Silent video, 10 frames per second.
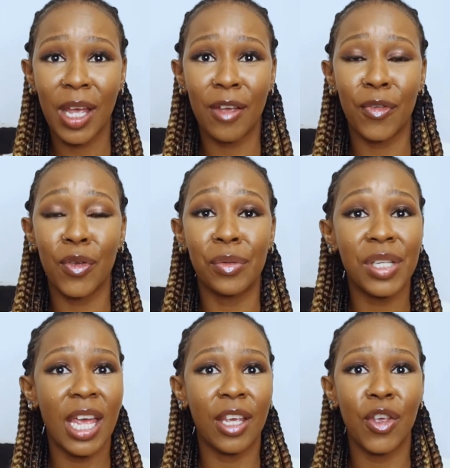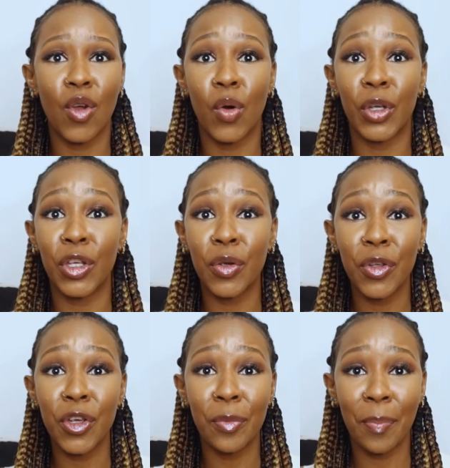if you take your
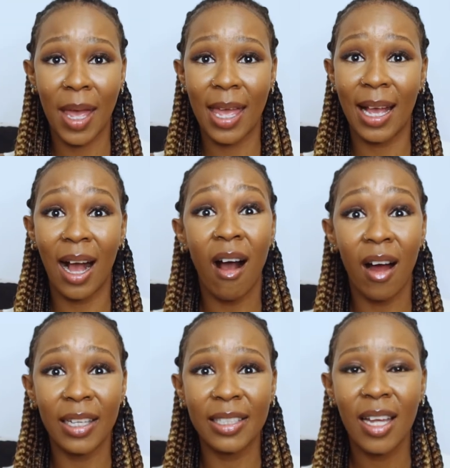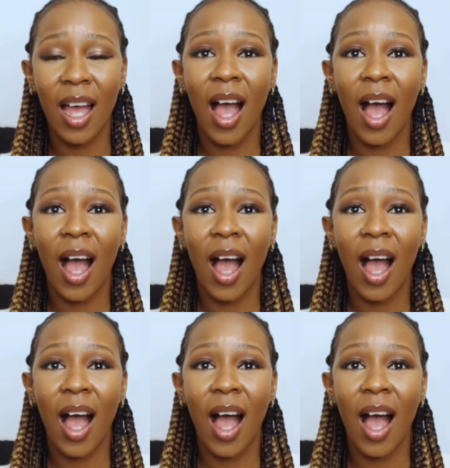UnionPay card.